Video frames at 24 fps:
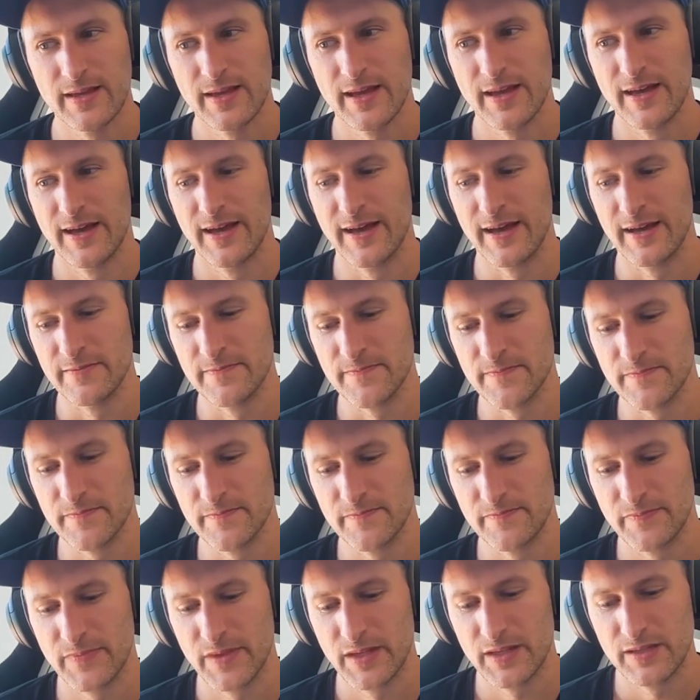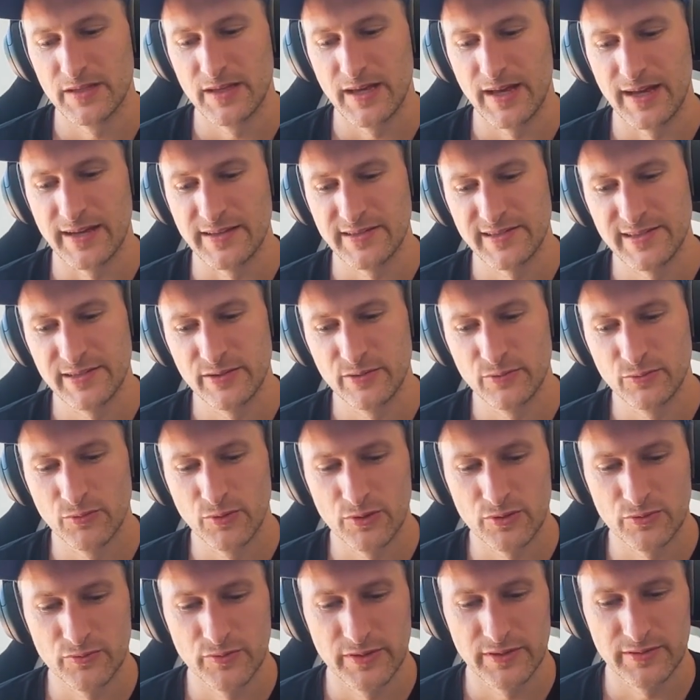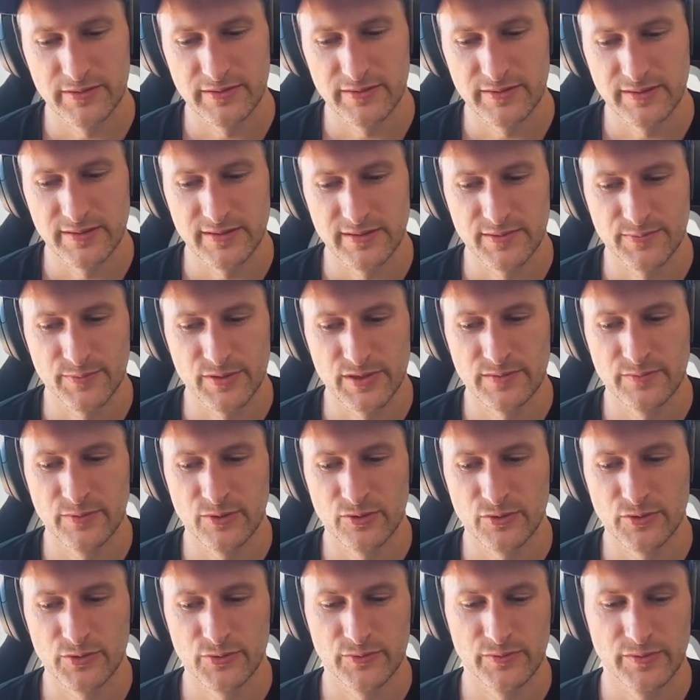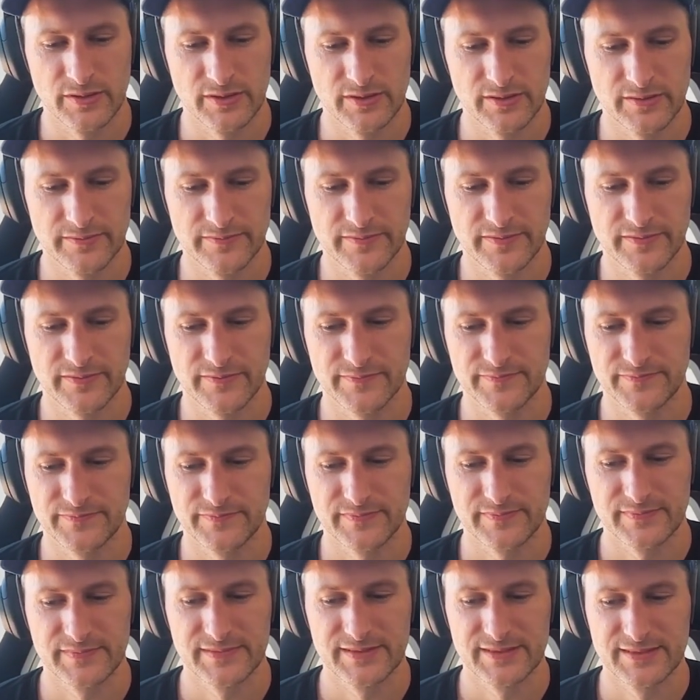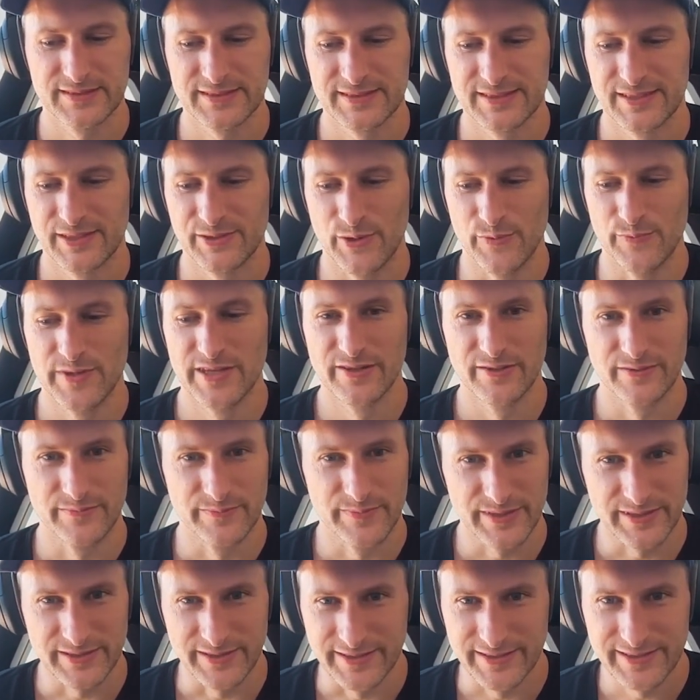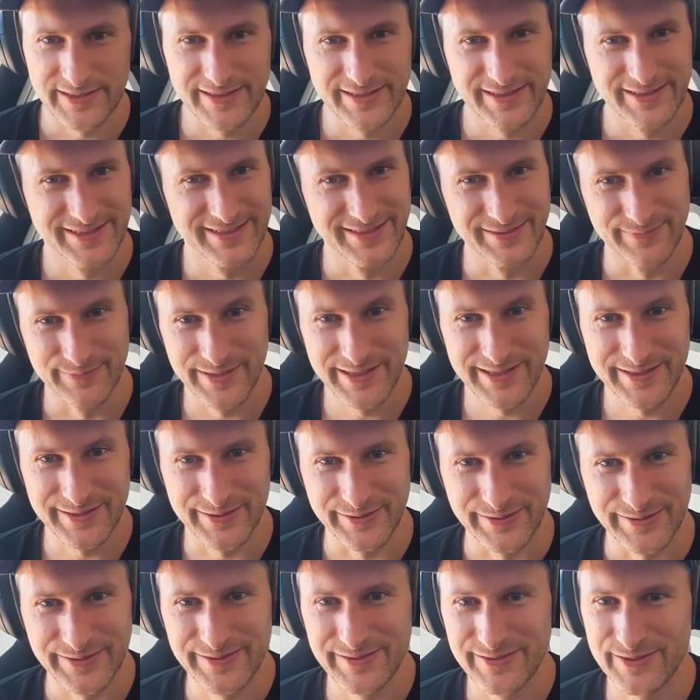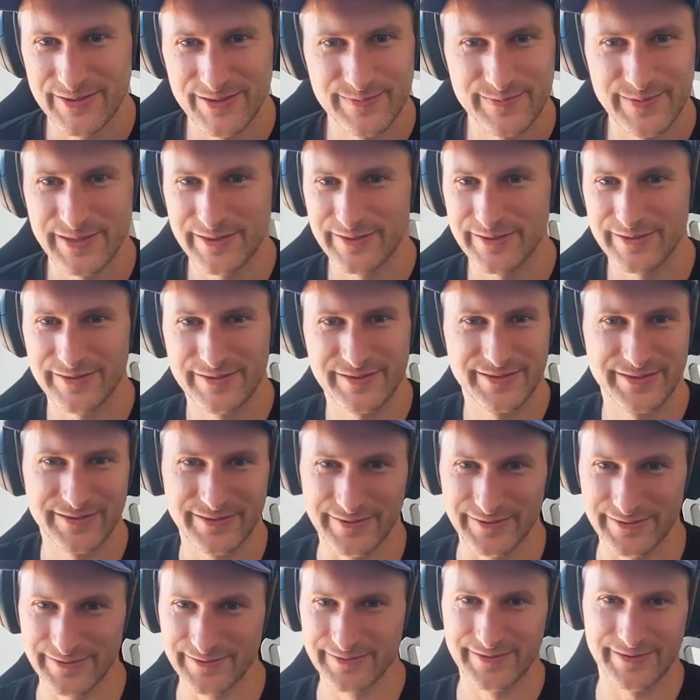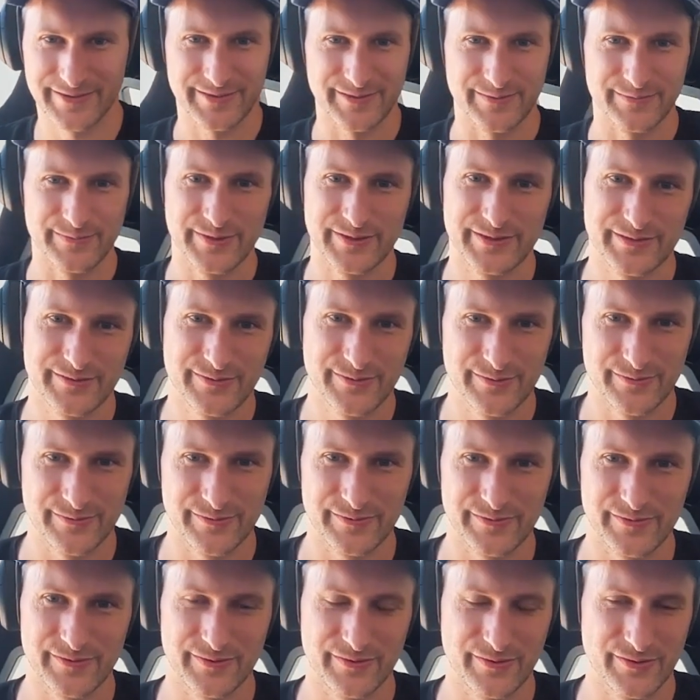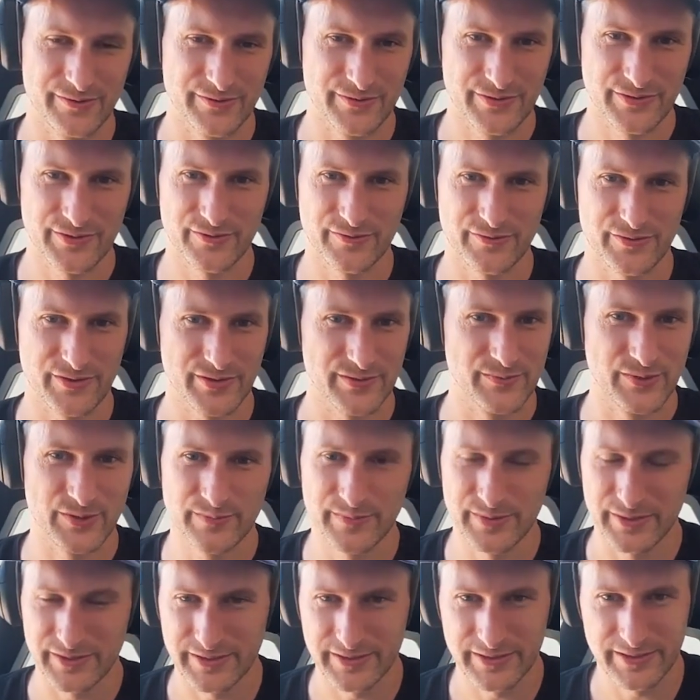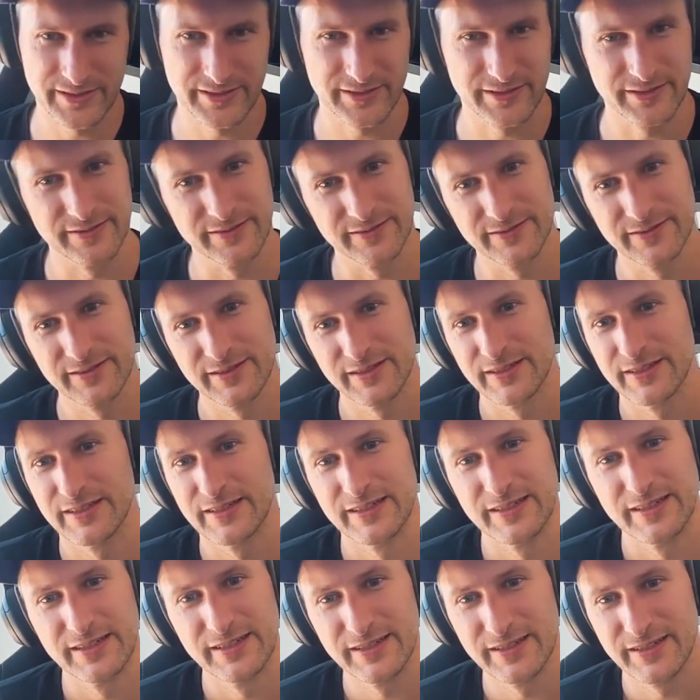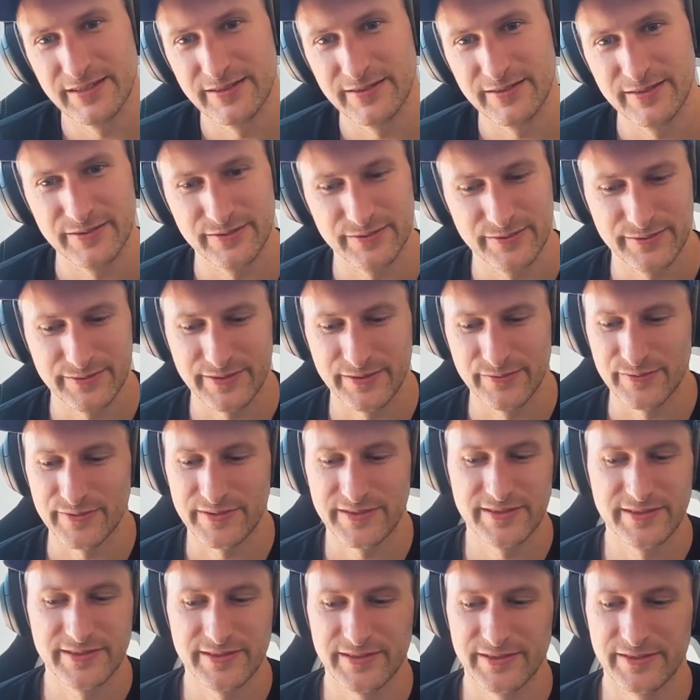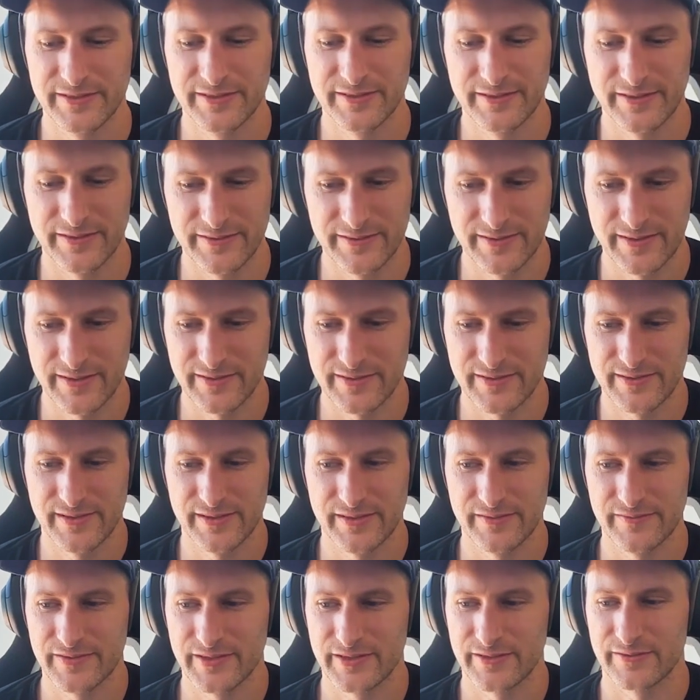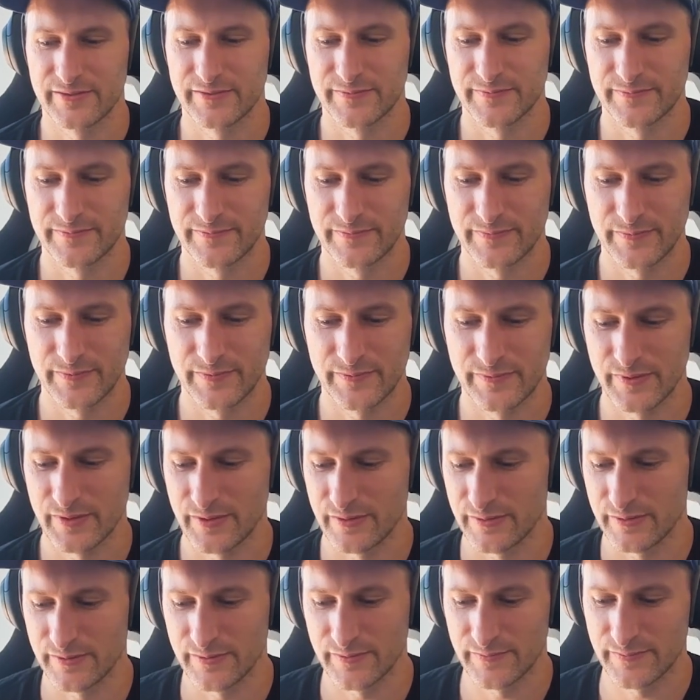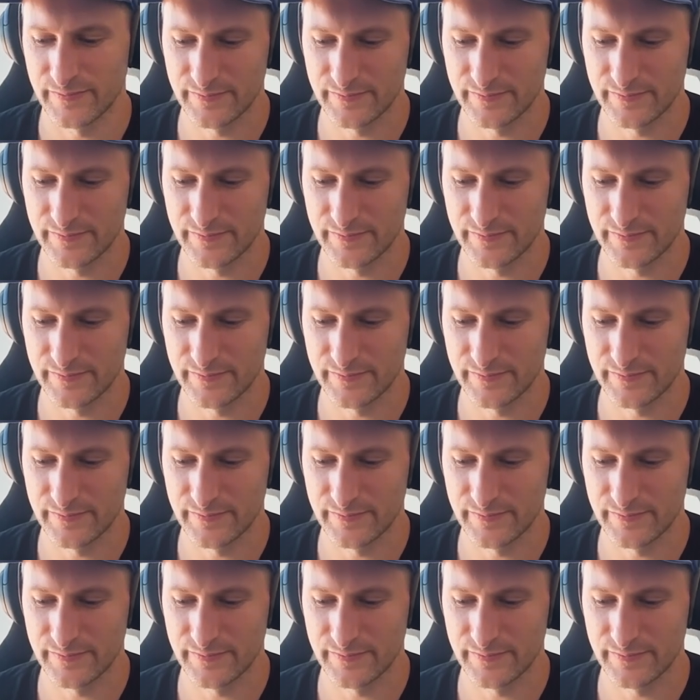And I see a world where it's possible to have 1 million bank in Bitcoin just because, someone could launch a small bank in a city and serve their